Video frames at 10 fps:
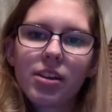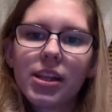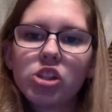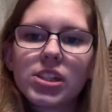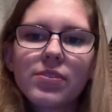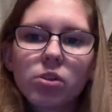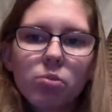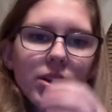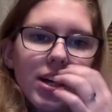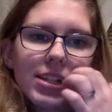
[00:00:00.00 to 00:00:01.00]
They just have to
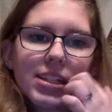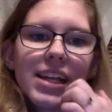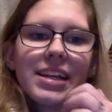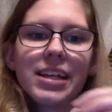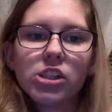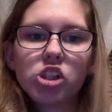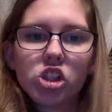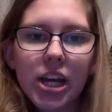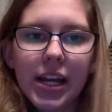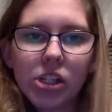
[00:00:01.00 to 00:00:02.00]
realize that they need to
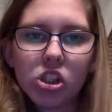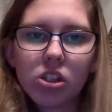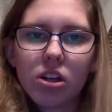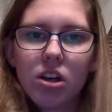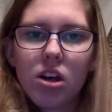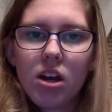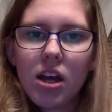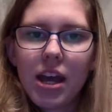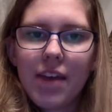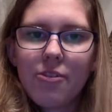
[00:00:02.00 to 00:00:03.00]
change.
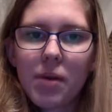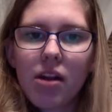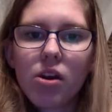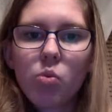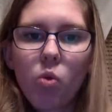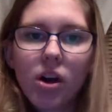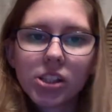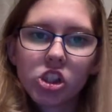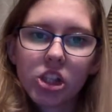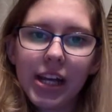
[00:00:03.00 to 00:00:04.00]
If a parent wants
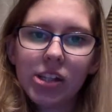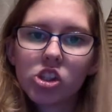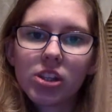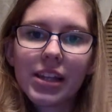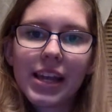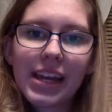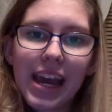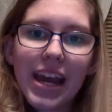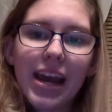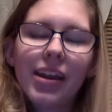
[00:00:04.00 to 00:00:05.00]
to change, then they
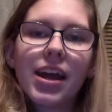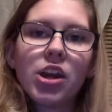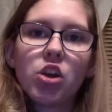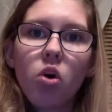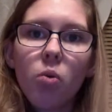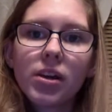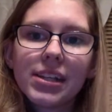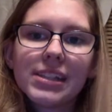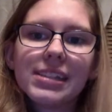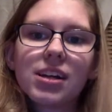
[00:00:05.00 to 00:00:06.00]
can, and no one
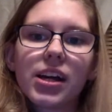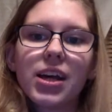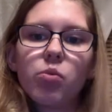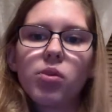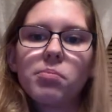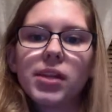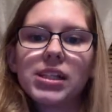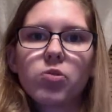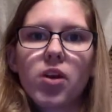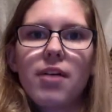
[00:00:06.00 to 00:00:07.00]
is stuck in one place
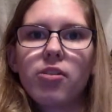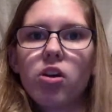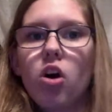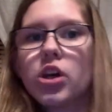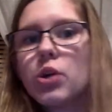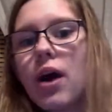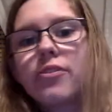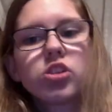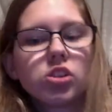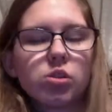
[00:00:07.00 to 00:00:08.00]
forever. All you have
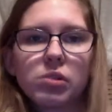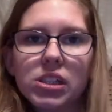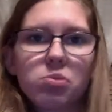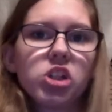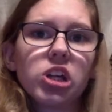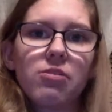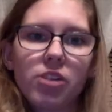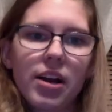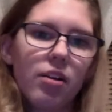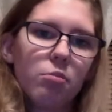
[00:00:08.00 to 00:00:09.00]
to do is reach out for
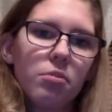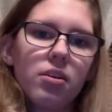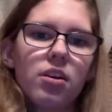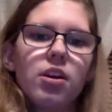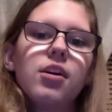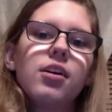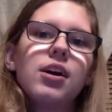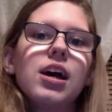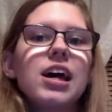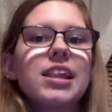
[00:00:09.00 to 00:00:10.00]
help.
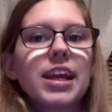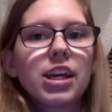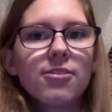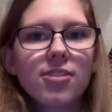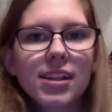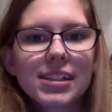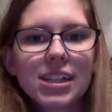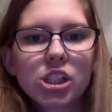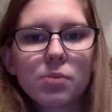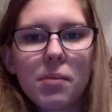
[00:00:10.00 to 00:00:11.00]
Thank you for
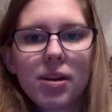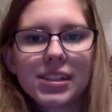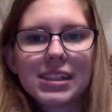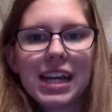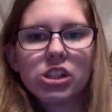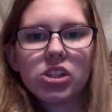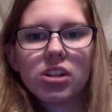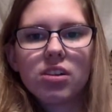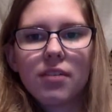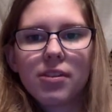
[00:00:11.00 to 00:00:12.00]
listening to my
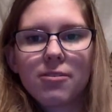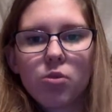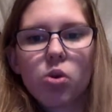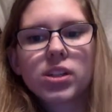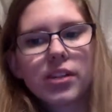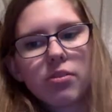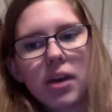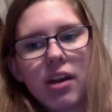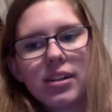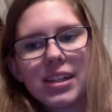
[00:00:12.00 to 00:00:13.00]
presentation of the 4 different
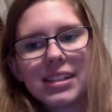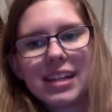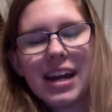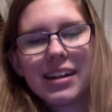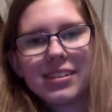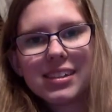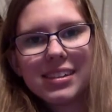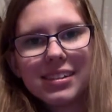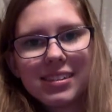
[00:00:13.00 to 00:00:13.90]
parenting styles.